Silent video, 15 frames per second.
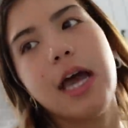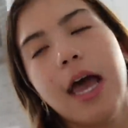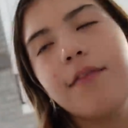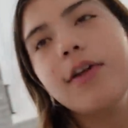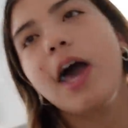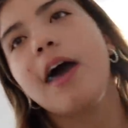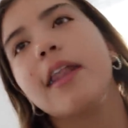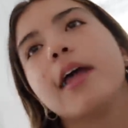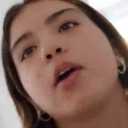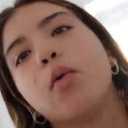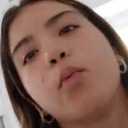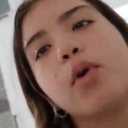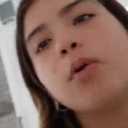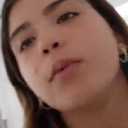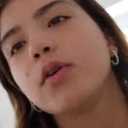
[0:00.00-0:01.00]
I haven't had like a
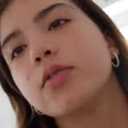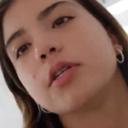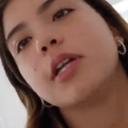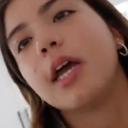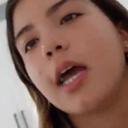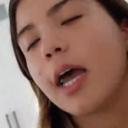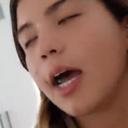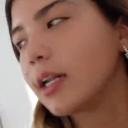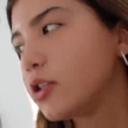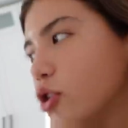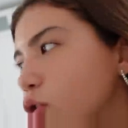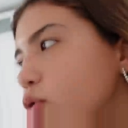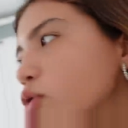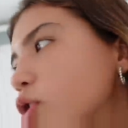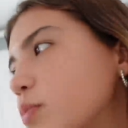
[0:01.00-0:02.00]
real meal today. I had 2